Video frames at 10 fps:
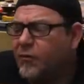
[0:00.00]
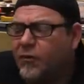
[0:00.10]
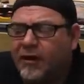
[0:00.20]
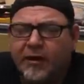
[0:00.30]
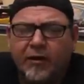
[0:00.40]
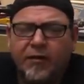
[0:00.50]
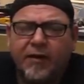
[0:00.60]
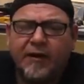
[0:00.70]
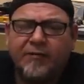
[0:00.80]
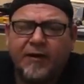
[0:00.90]
What are your
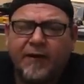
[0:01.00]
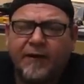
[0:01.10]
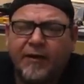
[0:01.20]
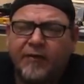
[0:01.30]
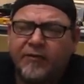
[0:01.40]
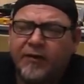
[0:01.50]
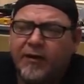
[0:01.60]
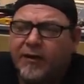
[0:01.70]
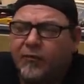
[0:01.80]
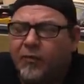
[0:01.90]
thoughts on this?
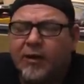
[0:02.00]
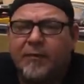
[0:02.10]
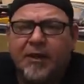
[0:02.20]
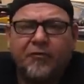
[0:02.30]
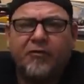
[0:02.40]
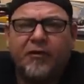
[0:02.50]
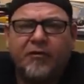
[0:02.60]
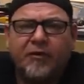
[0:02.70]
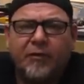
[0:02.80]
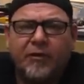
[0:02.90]
Really be interested to
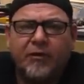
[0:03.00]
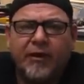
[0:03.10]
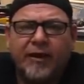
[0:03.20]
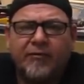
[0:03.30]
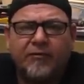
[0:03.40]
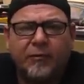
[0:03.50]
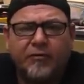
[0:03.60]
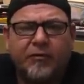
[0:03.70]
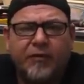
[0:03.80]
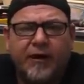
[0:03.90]
see what you guys,
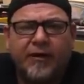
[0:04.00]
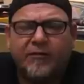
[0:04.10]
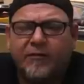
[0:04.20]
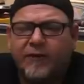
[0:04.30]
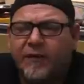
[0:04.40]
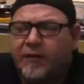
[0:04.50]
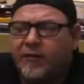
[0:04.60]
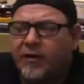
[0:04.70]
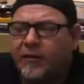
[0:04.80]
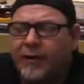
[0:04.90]
what your thoughts and
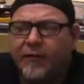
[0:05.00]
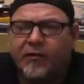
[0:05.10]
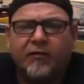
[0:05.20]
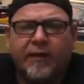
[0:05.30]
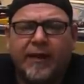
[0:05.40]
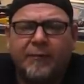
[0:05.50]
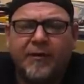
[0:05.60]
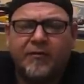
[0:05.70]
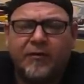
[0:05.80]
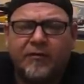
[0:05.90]
feelings are about this
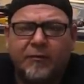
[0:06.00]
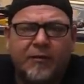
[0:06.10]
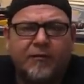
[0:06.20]
clamping system.